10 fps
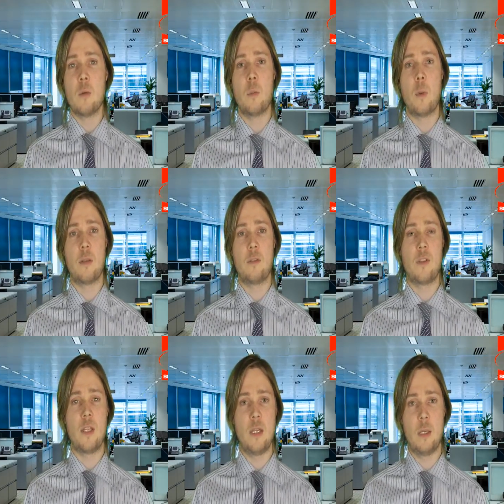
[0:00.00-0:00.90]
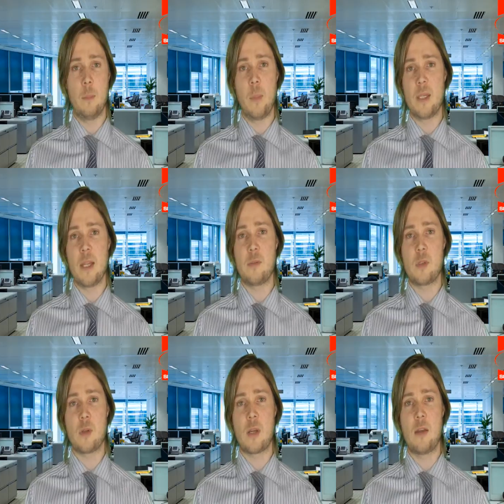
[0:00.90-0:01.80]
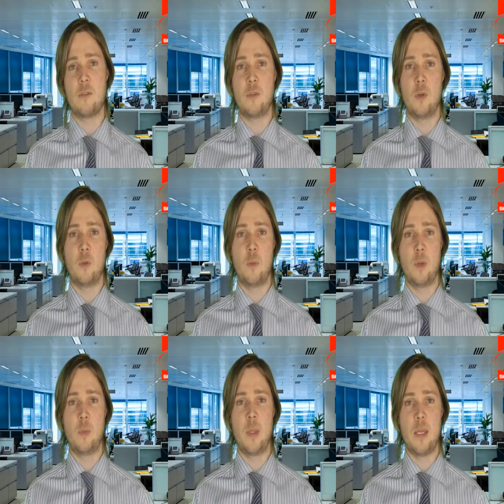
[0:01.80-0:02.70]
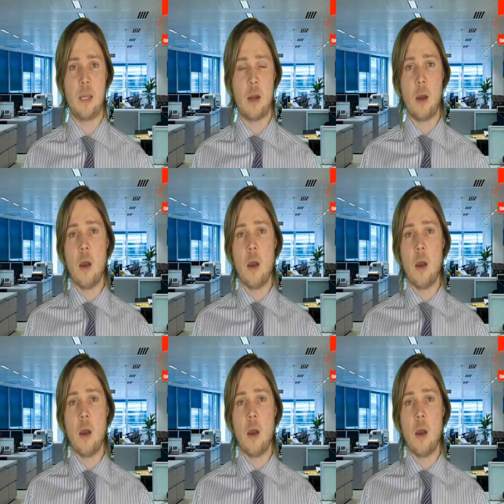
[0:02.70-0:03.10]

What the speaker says: One of the big names to look out for will be